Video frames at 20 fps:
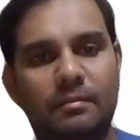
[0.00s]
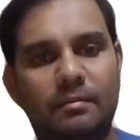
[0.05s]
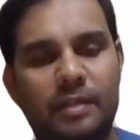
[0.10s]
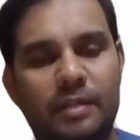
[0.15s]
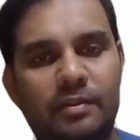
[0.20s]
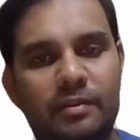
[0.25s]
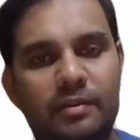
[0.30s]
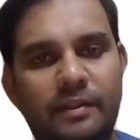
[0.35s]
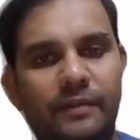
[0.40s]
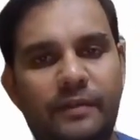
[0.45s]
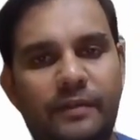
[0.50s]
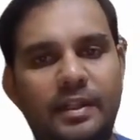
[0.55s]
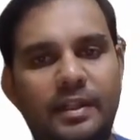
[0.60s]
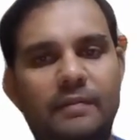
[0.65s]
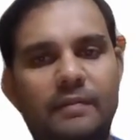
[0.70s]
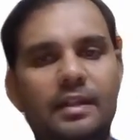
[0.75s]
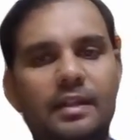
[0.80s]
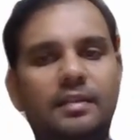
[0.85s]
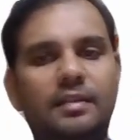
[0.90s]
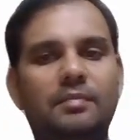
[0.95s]
between the
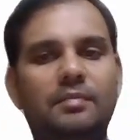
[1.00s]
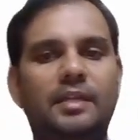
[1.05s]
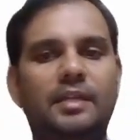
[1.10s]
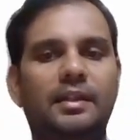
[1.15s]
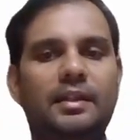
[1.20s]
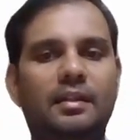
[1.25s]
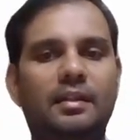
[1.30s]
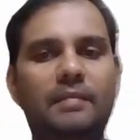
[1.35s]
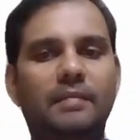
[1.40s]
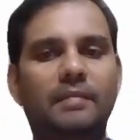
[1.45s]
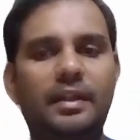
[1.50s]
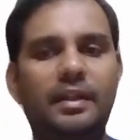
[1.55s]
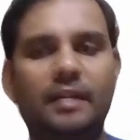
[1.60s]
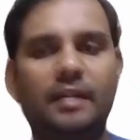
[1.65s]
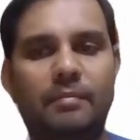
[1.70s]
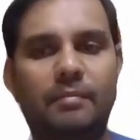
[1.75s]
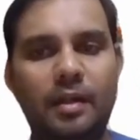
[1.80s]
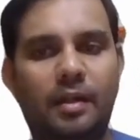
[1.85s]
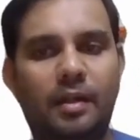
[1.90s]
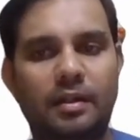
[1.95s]
effective length of the
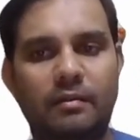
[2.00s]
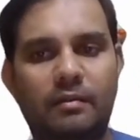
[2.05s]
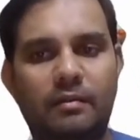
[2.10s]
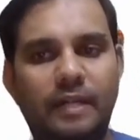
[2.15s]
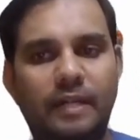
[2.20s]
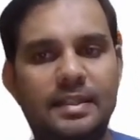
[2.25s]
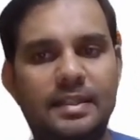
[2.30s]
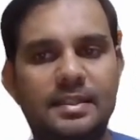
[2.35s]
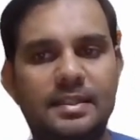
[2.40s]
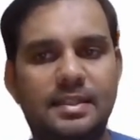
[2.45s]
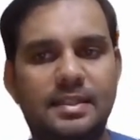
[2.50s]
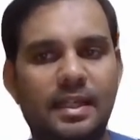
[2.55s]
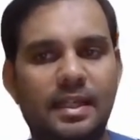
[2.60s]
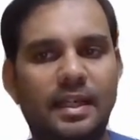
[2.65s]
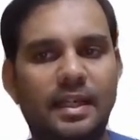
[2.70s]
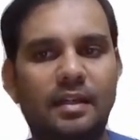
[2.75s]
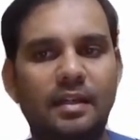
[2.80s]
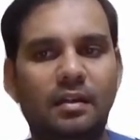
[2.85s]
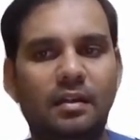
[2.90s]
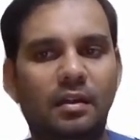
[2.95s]
intermittent butt welds is
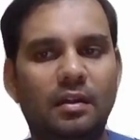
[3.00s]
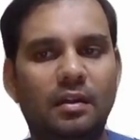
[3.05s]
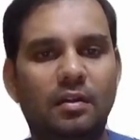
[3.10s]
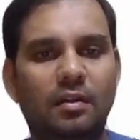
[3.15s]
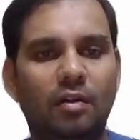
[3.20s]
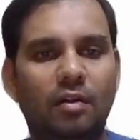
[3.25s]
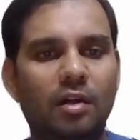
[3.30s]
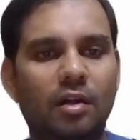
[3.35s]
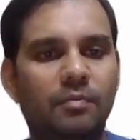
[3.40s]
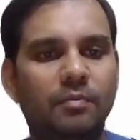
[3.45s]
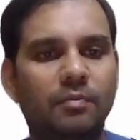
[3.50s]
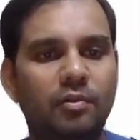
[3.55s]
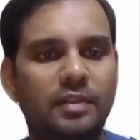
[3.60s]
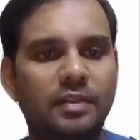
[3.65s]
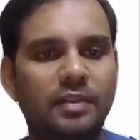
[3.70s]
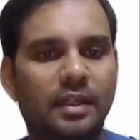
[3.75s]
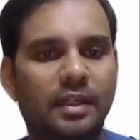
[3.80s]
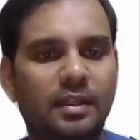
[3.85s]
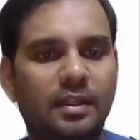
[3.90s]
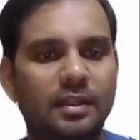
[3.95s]
taken not more
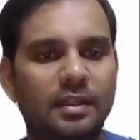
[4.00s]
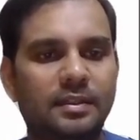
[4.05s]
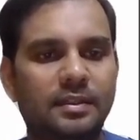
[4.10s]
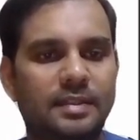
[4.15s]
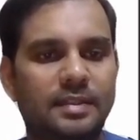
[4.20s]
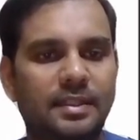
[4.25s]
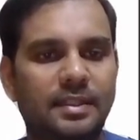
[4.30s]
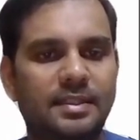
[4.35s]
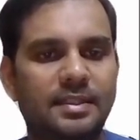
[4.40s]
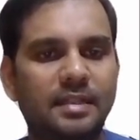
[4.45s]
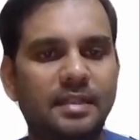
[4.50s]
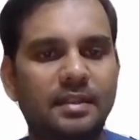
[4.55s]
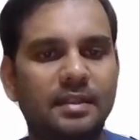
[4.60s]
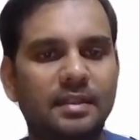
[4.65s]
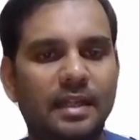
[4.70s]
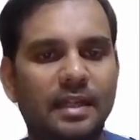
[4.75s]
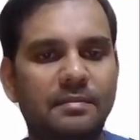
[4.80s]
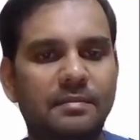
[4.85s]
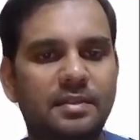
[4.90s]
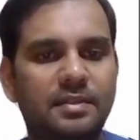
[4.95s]
than 16
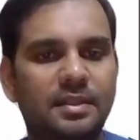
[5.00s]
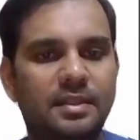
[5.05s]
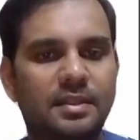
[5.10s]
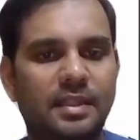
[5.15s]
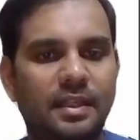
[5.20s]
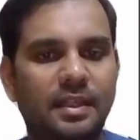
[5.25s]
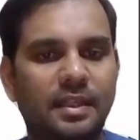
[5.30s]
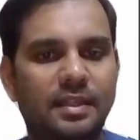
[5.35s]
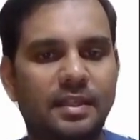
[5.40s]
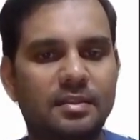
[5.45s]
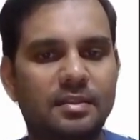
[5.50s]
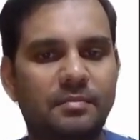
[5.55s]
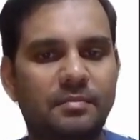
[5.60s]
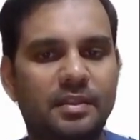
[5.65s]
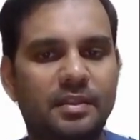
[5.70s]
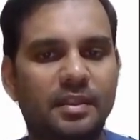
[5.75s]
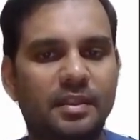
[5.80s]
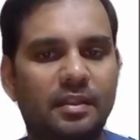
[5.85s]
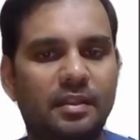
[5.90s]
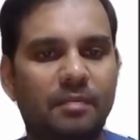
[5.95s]
times the thickness of
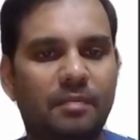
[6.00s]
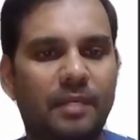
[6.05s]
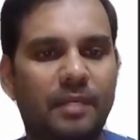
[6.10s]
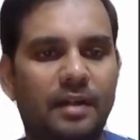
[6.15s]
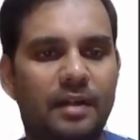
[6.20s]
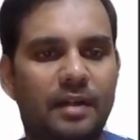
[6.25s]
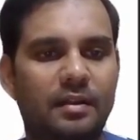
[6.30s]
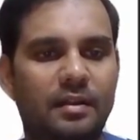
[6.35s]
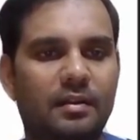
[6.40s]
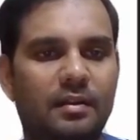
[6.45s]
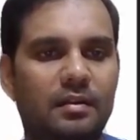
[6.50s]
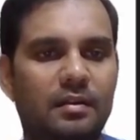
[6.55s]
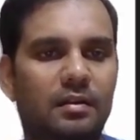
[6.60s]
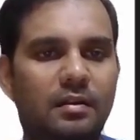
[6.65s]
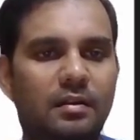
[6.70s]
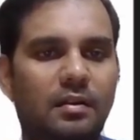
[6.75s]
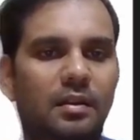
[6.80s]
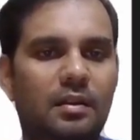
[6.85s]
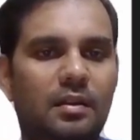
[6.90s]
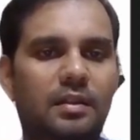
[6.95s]
the thinner part.
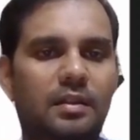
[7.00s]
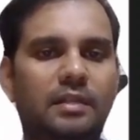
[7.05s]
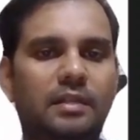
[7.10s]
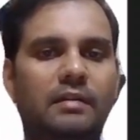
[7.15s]
The